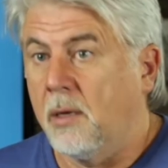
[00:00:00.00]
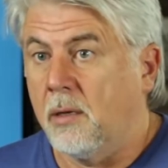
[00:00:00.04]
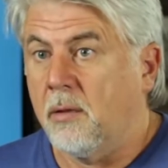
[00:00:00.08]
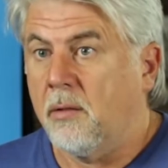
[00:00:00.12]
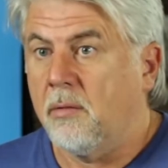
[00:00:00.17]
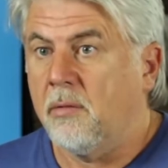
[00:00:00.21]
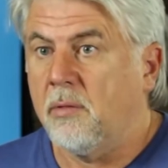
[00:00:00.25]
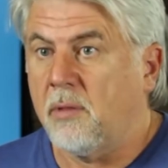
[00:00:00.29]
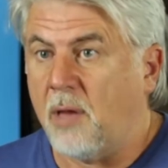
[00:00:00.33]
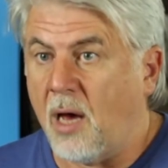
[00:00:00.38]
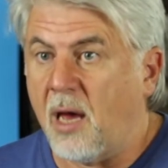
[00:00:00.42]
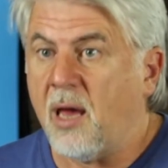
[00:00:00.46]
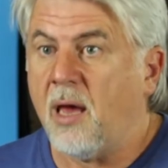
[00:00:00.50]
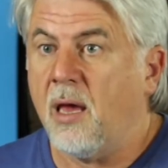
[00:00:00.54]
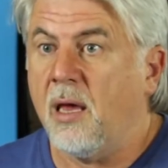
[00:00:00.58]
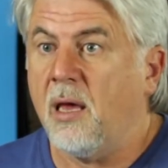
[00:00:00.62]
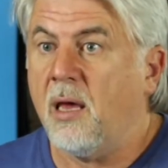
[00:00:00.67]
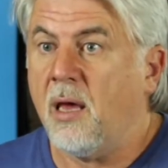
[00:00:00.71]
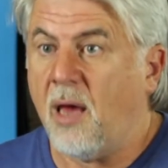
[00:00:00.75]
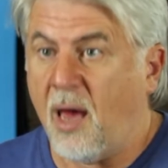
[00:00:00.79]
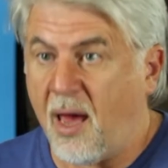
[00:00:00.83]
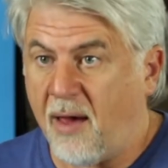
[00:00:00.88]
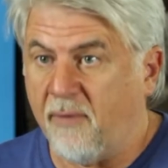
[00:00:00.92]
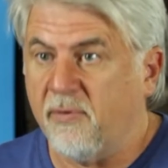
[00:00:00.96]
They
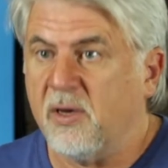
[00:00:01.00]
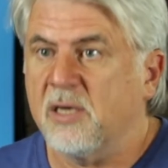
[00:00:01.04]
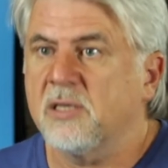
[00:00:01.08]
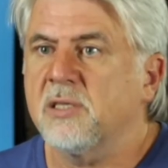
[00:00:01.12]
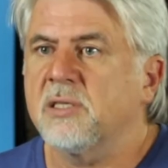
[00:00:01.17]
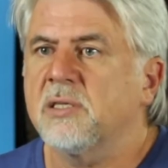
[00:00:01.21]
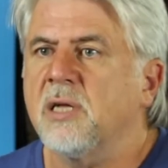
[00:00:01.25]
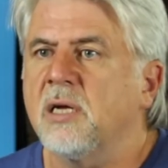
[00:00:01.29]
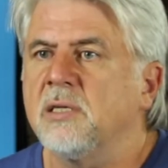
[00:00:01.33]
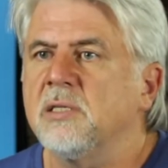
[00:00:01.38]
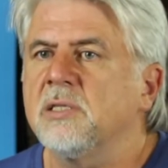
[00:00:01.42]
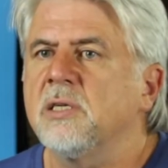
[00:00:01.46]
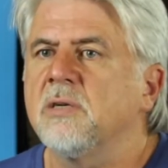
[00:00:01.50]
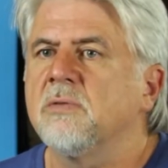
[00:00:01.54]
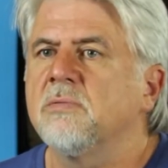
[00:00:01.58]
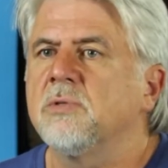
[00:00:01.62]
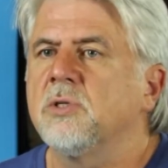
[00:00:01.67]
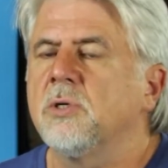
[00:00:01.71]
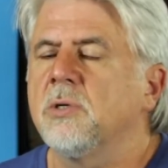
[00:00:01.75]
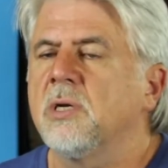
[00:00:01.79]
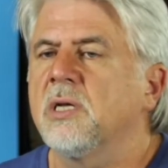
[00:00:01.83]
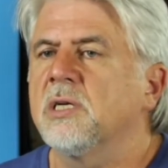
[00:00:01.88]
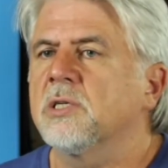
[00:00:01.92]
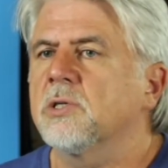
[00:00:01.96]
have extensive
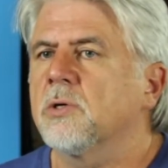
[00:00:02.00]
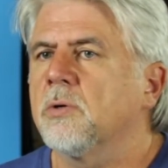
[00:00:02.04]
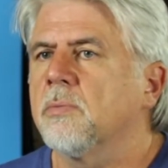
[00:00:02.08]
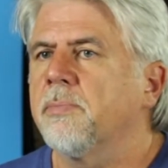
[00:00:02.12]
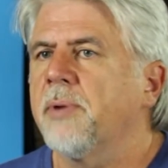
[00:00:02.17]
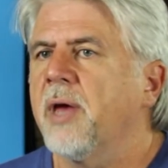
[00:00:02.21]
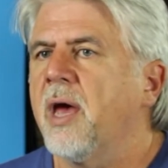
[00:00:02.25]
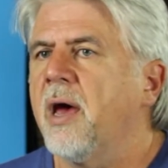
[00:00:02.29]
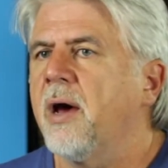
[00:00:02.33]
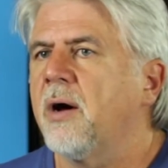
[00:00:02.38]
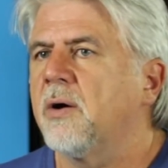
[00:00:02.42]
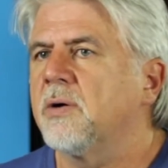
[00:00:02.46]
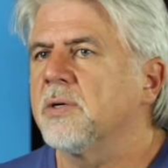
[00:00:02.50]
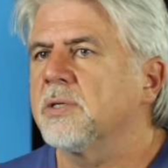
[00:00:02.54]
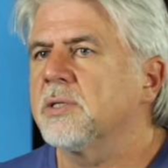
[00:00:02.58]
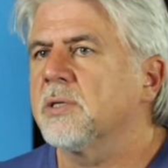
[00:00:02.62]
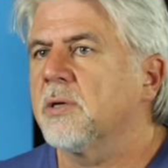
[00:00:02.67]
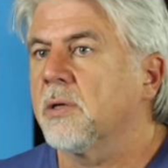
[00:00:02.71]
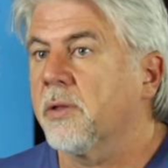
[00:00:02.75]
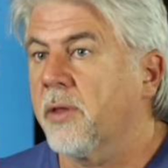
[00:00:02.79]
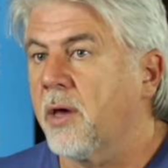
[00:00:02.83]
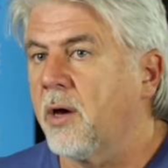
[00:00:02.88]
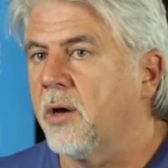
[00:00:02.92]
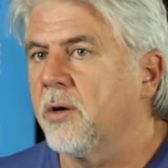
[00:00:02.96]
judicial powers,
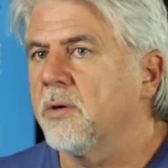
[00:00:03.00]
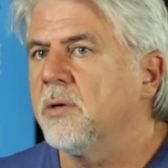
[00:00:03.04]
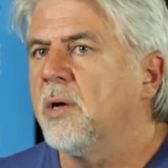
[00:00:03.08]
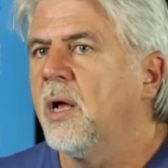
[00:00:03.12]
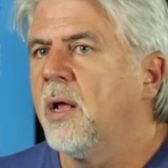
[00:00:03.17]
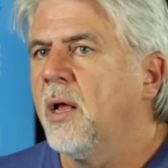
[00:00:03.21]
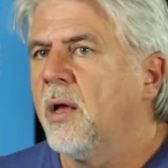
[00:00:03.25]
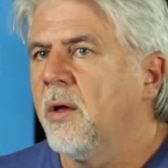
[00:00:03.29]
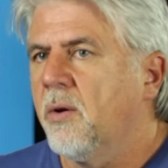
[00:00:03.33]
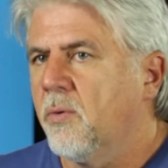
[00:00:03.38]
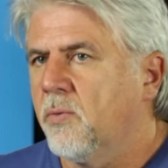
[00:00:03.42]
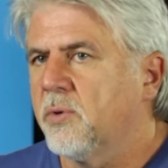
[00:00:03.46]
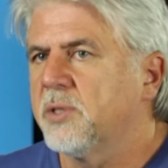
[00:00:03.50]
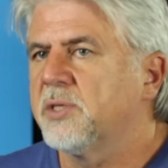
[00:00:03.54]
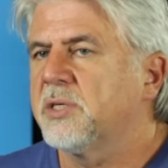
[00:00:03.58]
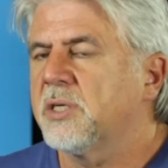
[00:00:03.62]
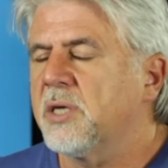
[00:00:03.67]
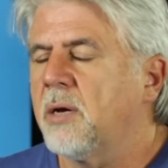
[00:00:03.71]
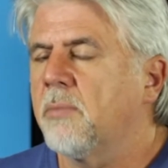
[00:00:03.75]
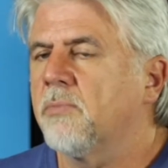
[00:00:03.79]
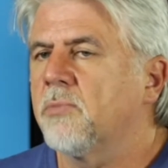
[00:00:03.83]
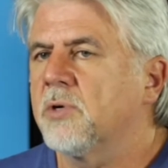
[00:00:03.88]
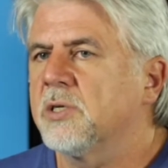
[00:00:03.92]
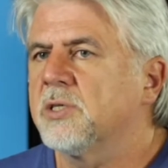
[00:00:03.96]
although with
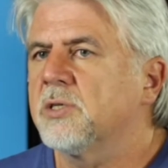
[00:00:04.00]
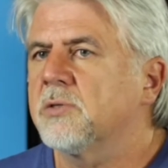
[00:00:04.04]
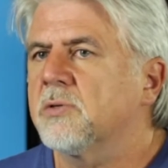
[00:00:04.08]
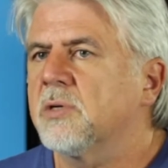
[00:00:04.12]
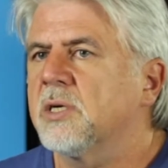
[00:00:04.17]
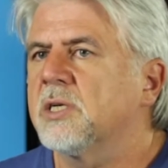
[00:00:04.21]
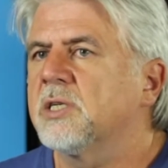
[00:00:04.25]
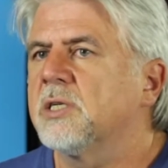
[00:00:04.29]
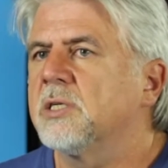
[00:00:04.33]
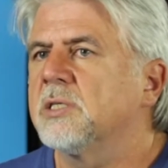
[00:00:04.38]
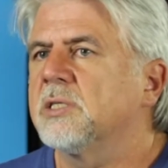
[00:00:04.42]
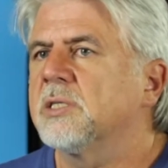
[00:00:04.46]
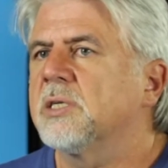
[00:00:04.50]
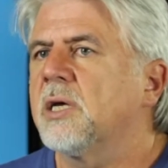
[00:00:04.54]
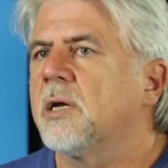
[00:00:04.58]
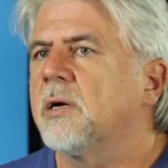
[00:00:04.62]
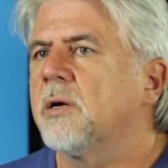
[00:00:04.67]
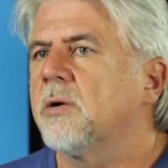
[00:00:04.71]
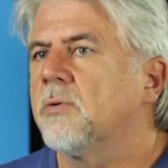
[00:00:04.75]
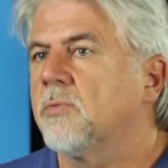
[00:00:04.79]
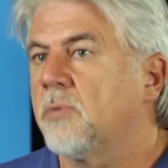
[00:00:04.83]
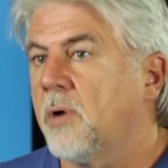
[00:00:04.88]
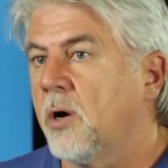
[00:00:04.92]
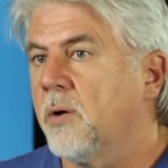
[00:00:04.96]
some restrictions
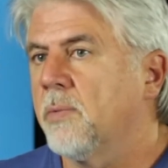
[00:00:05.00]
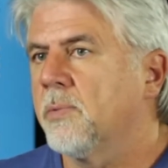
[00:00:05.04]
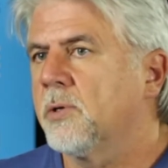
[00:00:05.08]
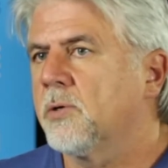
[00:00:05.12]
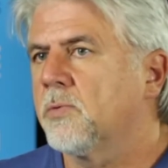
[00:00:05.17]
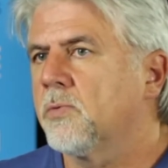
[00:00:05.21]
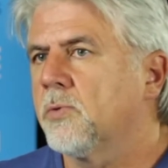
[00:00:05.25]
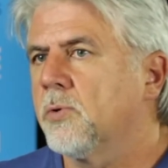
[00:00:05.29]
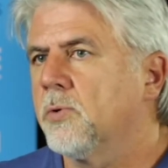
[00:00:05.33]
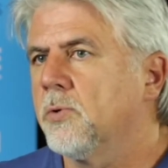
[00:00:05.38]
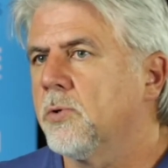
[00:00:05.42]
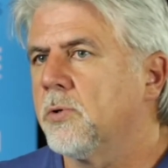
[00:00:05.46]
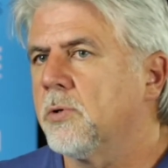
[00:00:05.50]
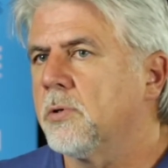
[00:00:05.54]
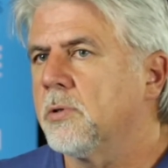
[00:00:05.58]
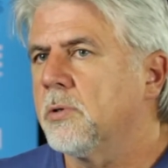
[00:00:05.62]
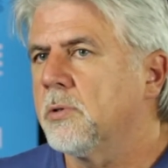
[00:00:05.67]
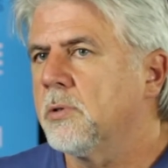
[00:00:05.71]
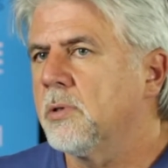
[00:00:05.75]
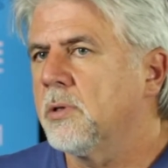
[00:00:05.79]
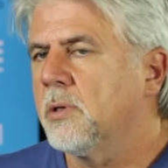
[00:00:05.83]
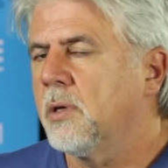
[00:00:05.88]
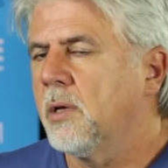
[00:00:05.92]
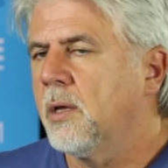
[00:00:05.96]
under Roman rule.
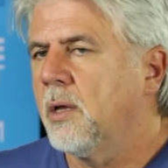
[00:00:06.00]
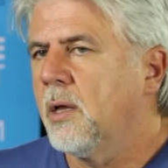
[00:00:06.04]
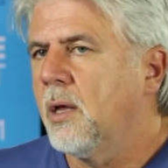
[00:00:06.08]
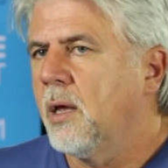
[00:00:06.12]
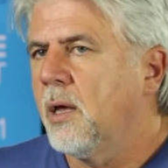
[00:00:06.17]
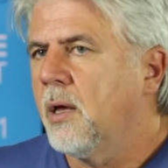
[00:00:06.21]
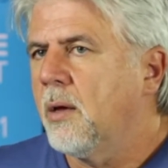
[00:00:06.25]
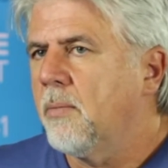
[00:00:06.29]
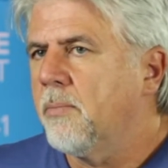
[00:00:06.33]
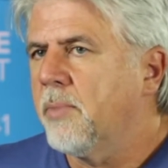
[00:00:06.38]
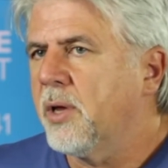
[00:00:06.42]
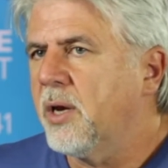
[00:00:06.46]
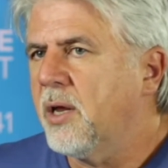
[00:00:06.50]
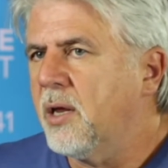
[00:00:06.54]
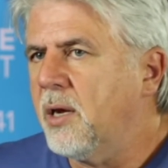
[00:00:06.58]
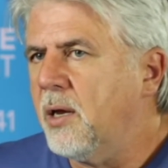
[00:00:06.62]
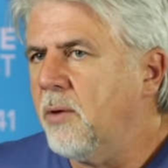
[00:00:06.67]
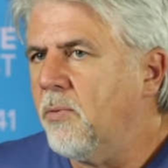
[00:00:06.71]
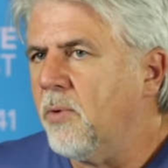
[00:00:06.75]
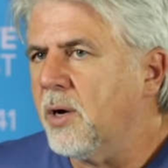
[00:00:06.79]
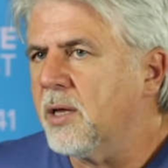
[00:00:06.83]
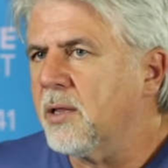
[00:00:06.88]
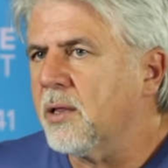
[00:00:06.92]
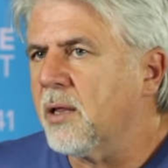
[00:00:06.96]
But
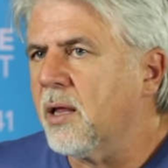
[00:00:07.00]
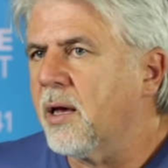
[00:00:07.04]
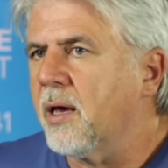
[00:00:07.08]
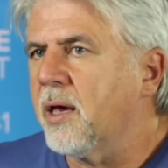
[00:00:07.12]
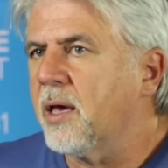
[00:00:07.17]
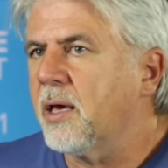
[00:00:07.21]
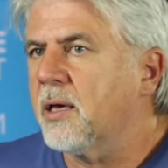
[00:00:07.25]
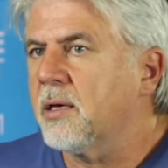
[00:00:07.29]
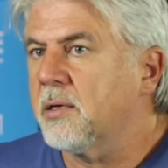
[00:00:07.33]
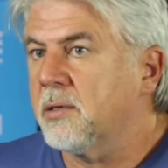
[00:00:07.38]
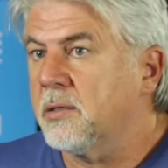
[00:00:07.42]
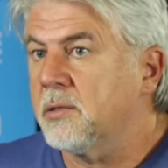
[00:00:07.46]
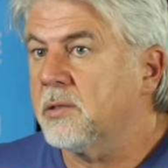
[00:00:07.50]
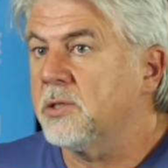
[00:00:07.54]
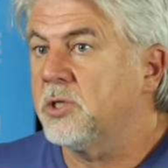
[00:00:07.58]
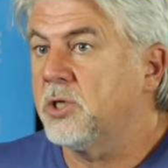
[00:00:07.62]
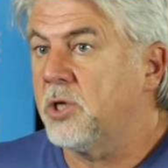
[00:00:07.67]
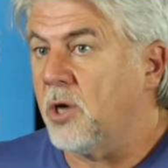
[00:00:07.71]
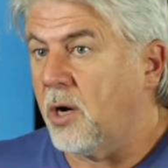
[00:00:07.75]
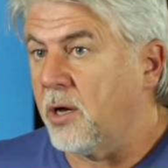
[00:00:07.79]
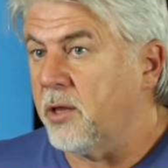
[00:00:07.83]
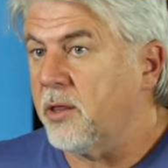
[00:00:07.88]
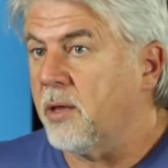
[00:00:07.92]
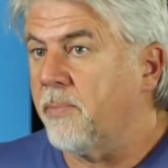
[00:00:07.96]
anyone like
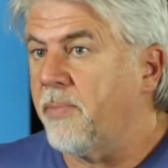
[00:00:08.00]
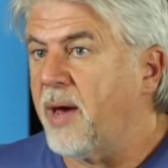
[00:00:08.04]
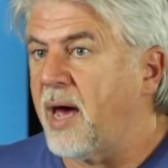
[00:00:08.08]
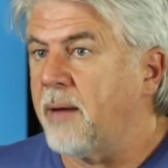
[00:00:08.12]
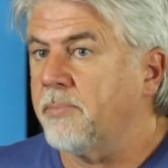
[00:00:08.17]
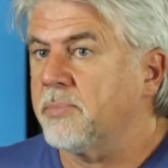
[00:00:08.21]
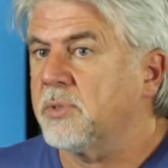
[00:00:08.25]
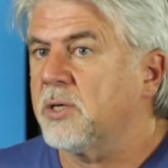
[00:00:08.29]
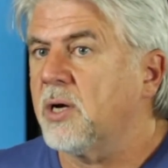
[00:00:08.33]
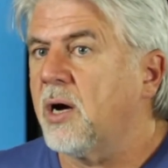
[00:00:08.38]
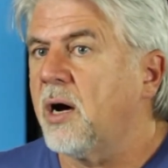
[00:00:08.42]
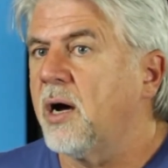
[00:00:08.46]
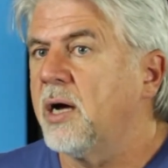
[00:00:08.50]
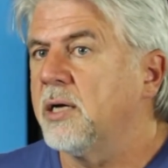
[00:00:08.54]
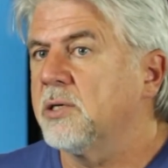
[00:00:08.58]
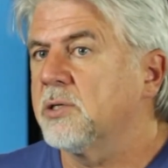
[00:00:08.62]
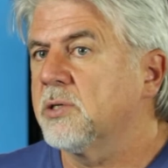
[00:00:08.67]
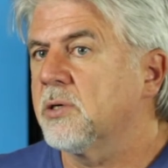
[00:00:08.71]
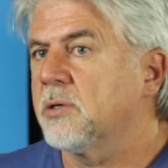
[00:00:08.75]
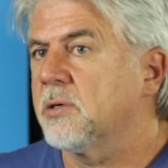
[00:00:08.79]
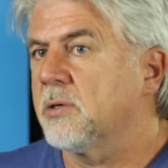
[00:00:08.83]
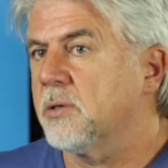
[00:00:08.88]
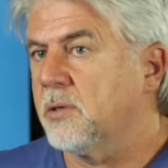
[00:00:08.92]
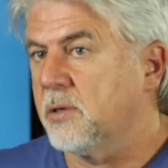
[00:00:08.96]
John the
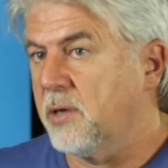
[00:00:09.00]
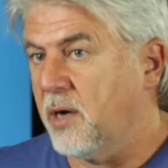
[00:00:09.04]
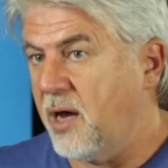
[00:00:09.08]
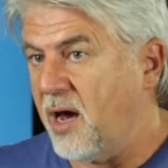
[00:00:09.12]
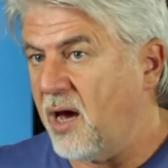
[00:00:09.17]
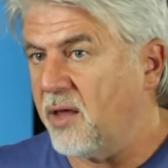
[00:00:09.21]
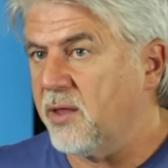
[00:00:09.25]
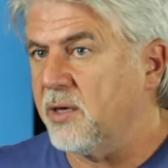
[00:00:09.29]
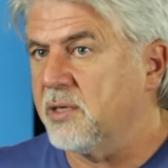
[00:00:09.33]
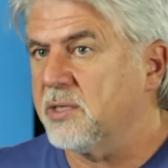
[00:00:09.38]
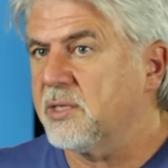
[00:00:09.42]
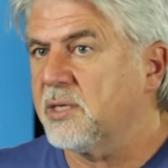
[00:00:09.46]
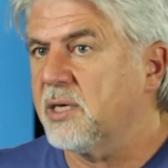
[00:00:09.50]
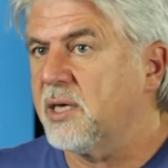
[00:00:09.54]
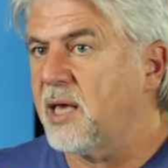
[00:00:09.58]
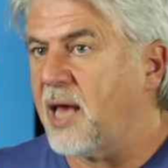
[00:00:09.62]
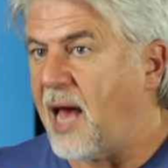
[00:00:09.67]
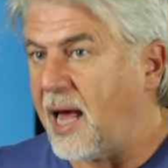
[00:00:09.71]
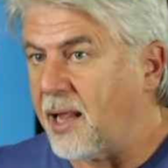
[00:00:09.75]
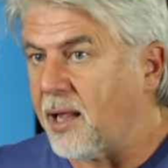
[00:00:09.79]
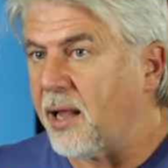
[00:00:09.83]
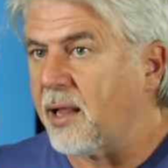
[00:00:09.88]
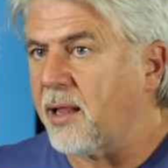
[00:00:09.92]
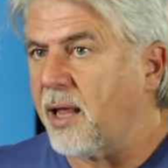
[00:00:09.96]
Baptizer, or now this
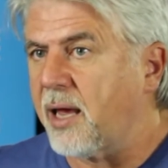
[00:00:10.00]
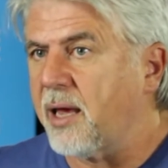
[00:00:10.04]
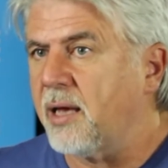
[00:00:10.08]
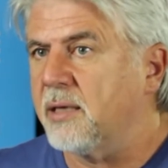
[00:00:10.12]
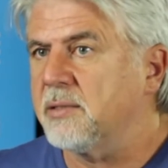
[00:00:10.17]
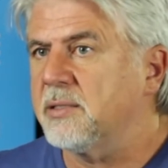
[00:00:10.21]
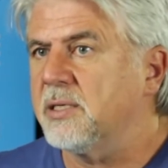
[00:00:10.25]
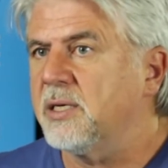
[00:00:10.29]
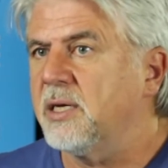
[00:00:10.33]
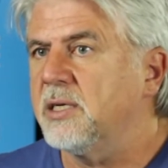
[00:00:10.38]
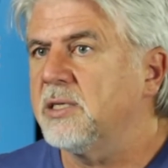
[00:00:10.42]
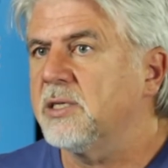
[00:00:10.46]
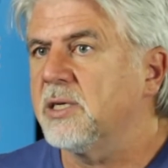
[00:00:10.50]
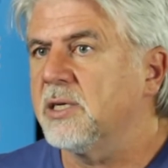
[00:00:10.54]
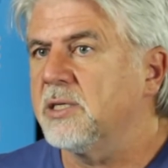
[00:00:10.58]
Galilean teacher